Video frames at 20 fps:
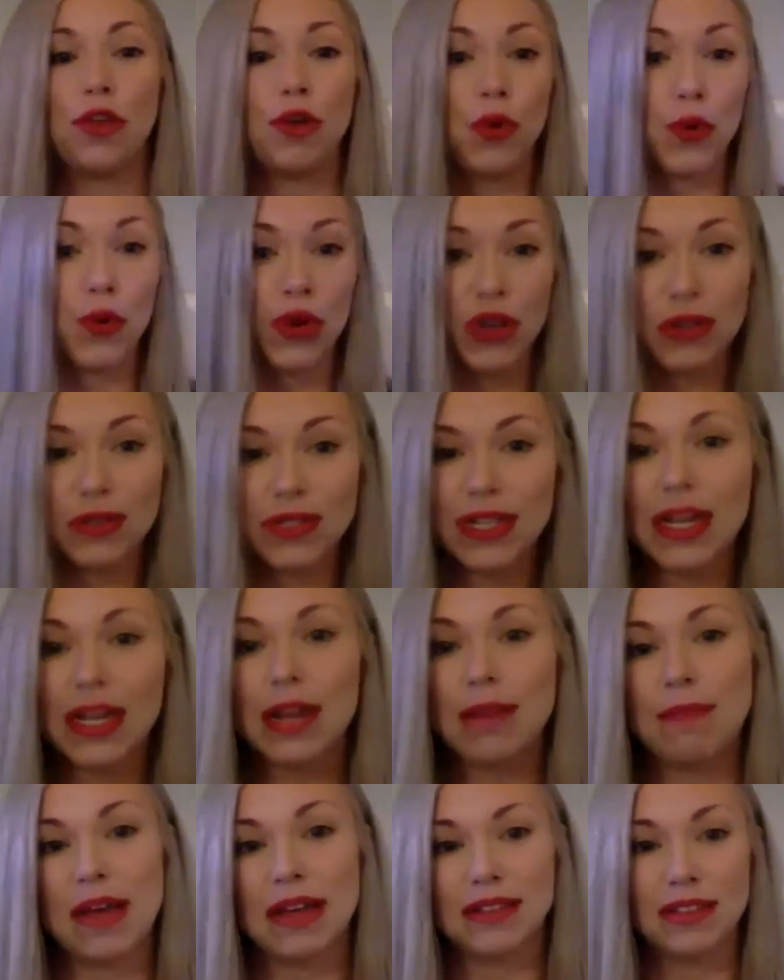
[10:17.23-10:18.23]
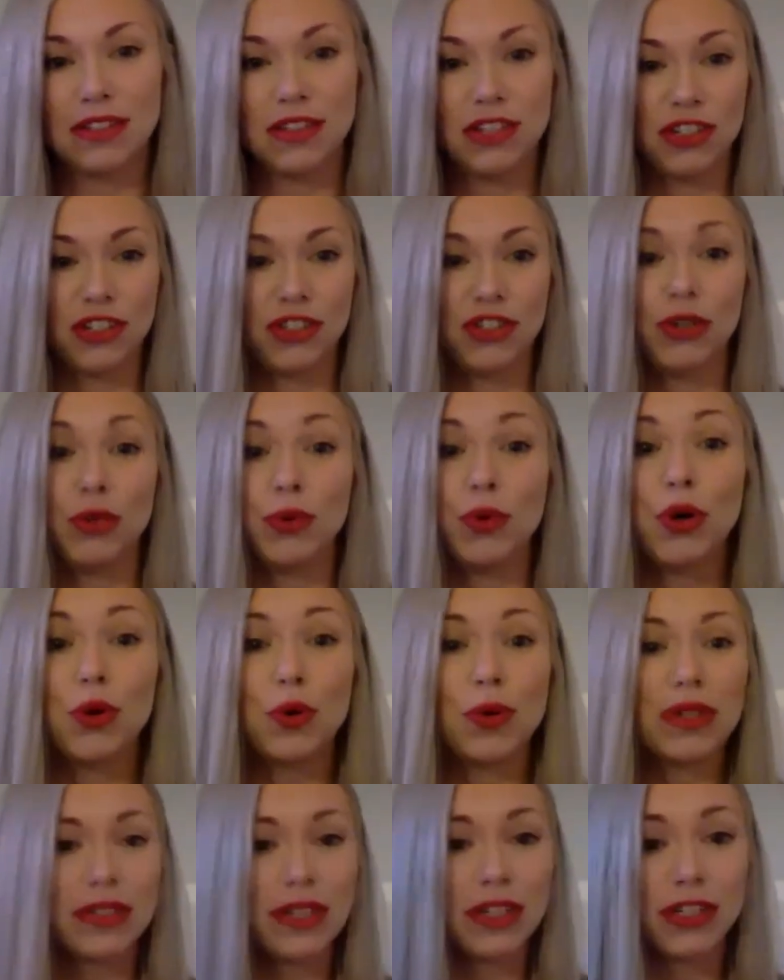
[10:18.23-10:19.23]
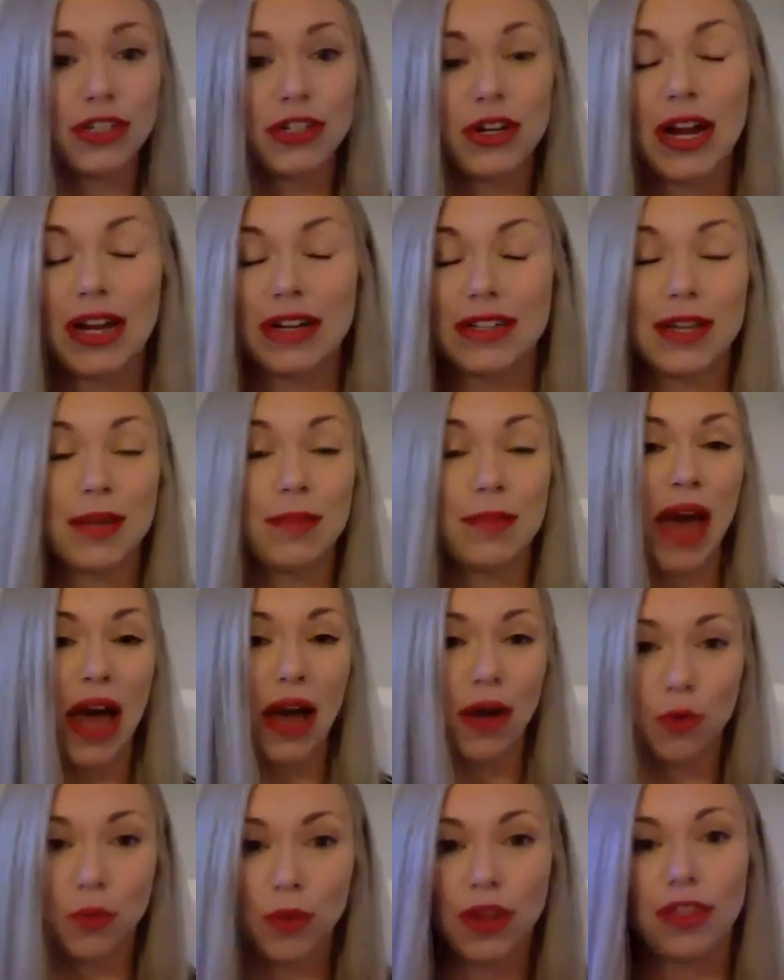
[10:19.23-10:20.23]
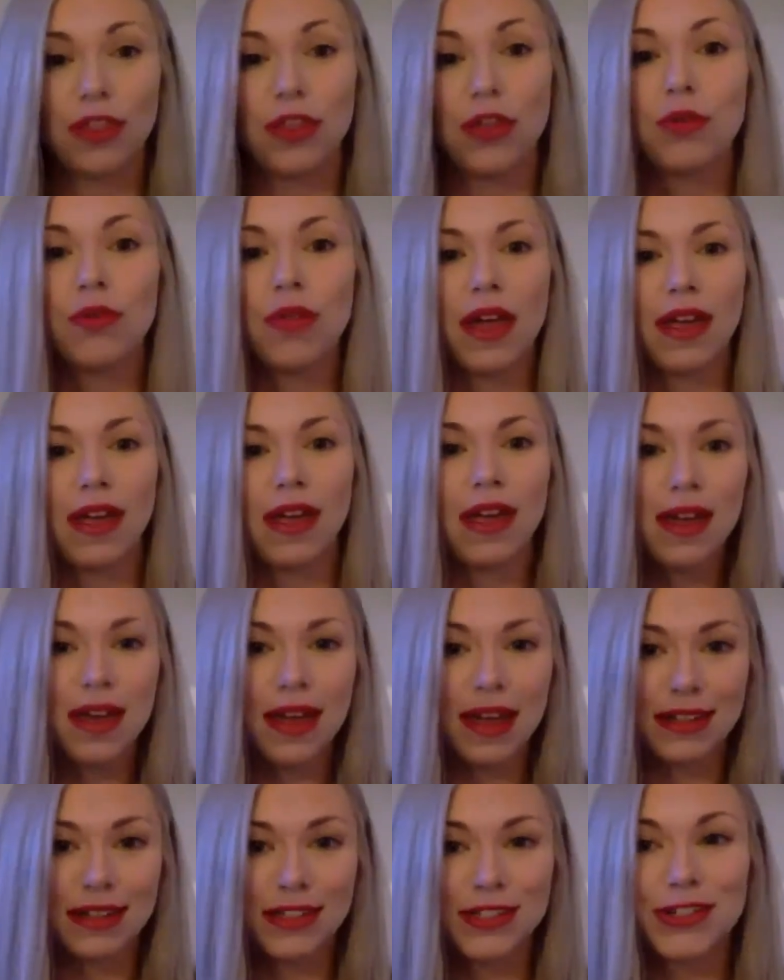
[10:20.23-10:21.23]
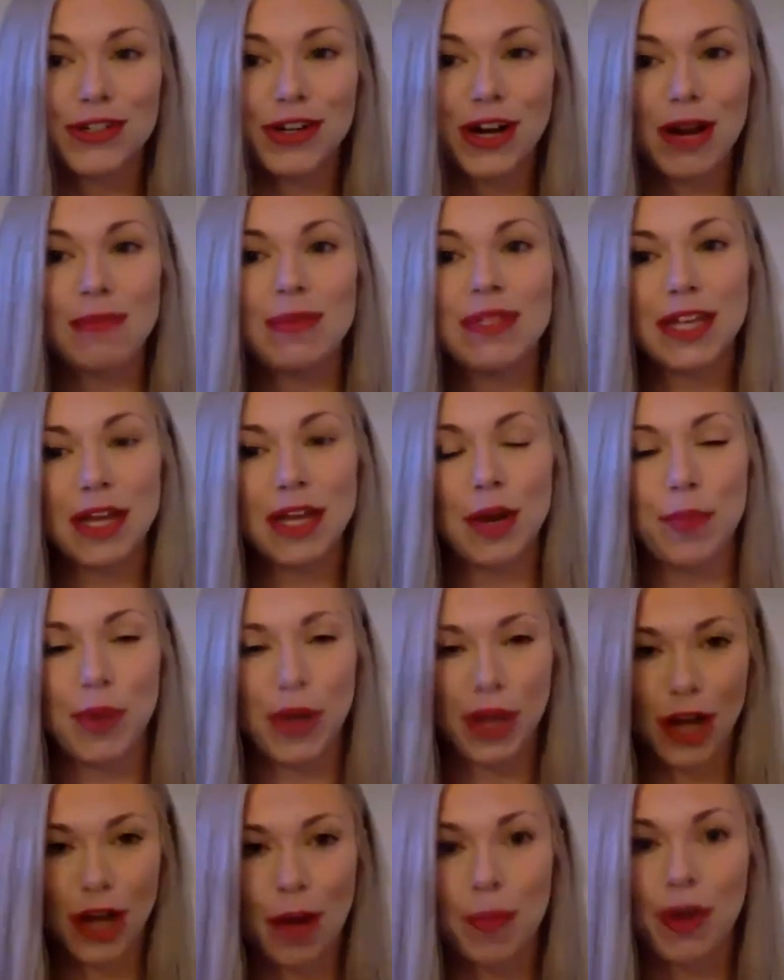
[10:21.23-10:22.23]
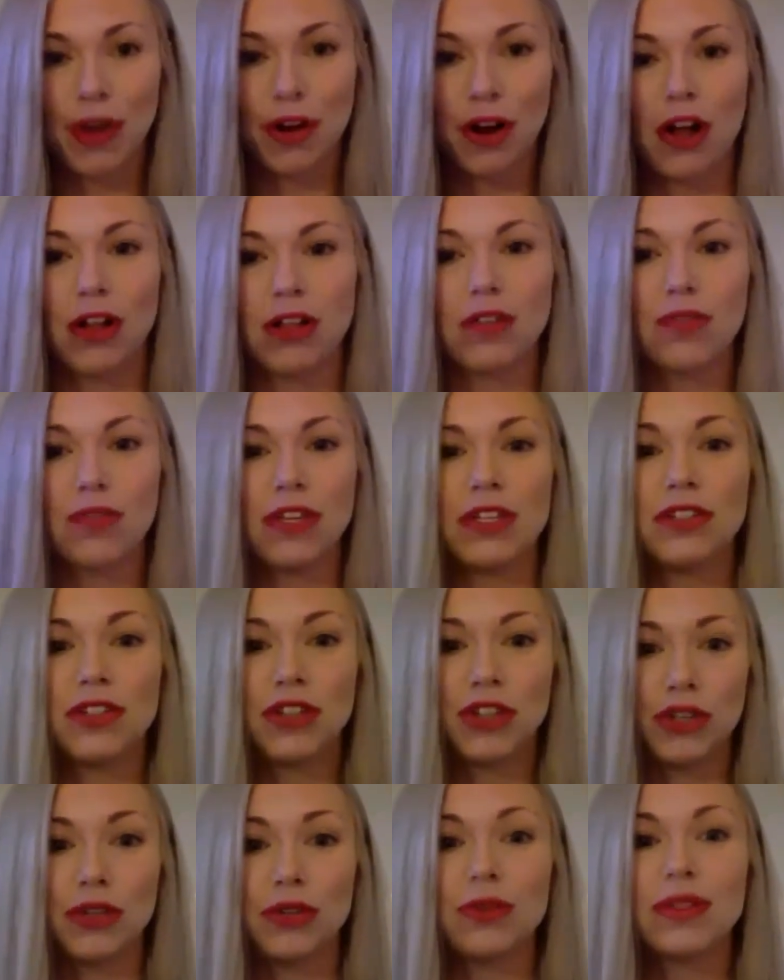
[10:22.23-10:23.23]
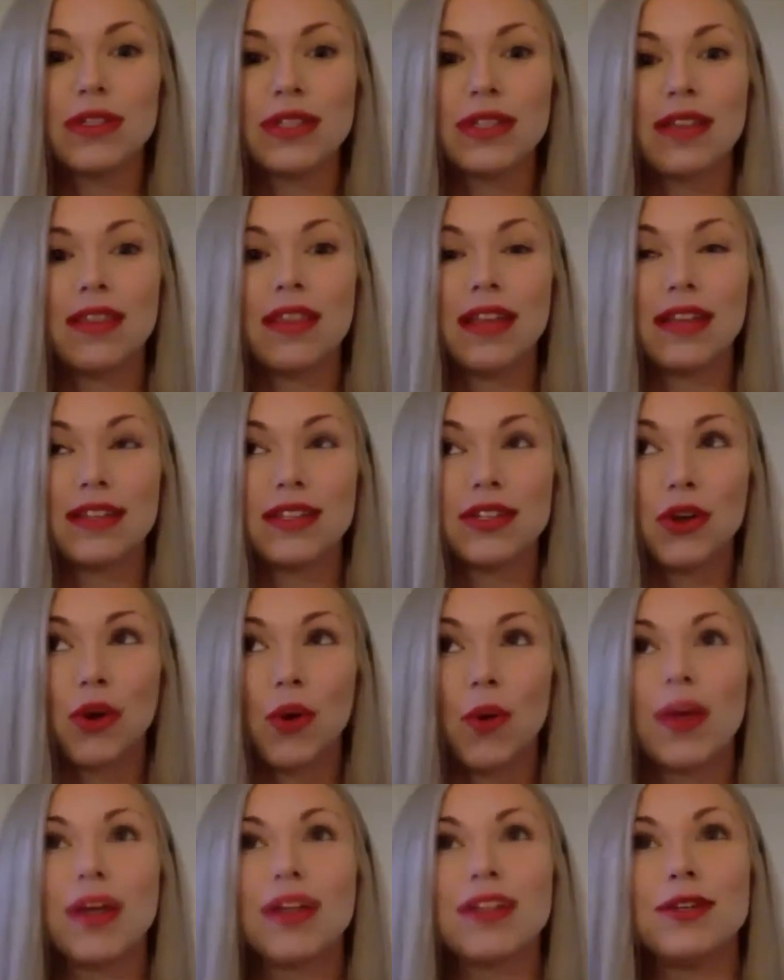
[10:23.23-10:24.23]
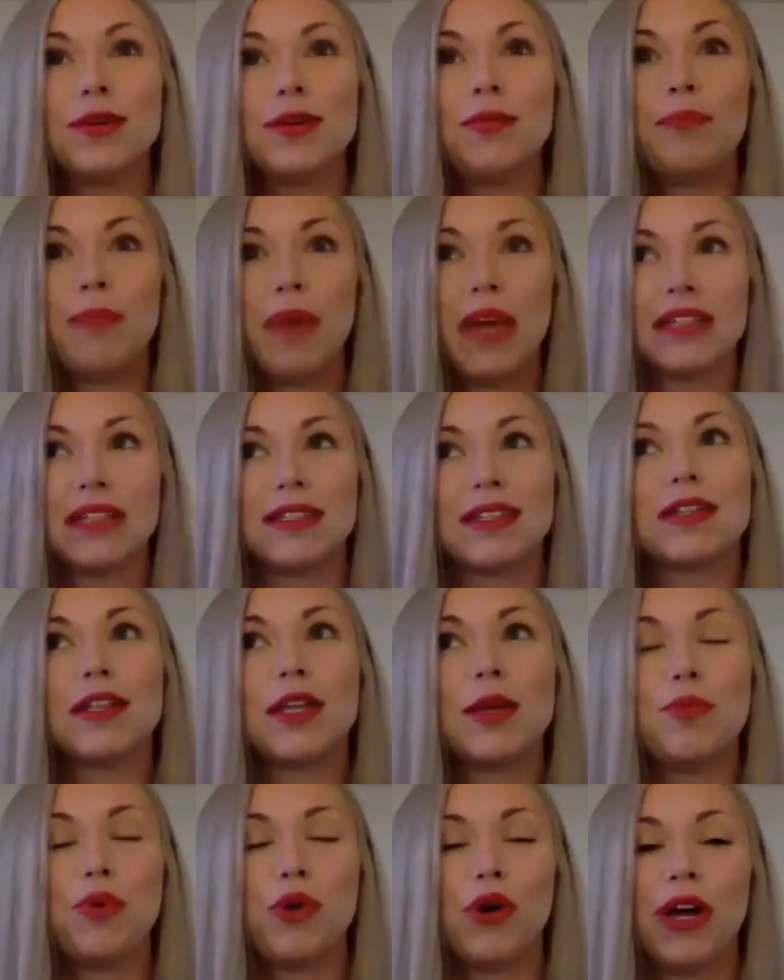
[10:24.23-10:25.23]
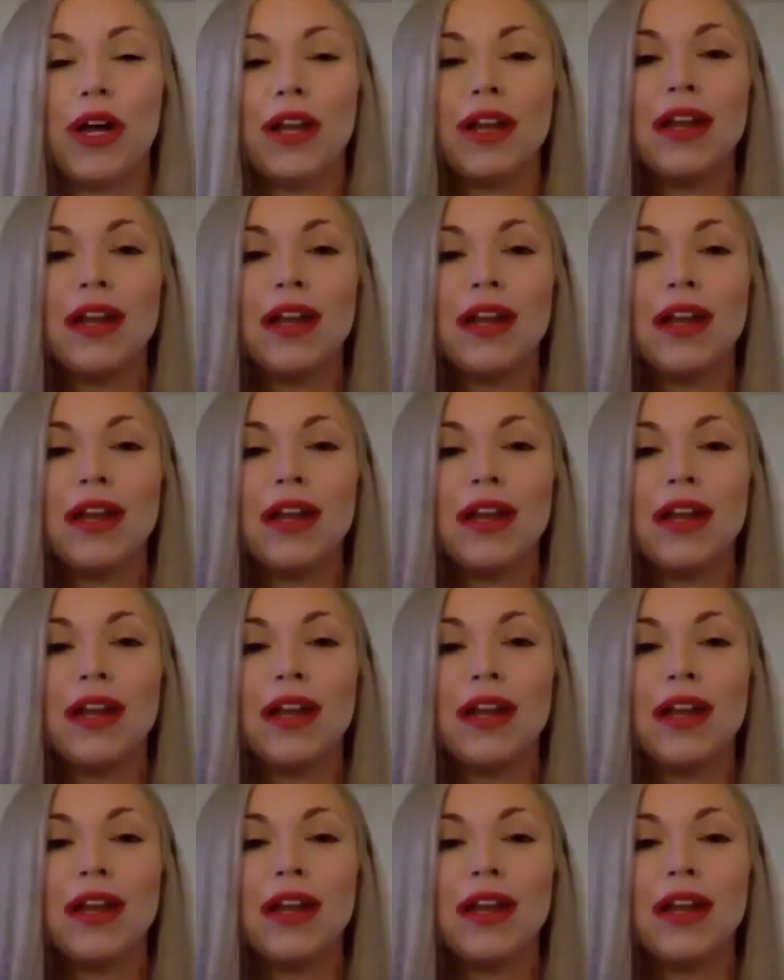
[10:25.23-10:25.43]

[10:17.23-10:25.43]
Who are you sending messages to? Who is interacting back with you? Like Instagram is going to pick up on all of these cues, and it's going to basically put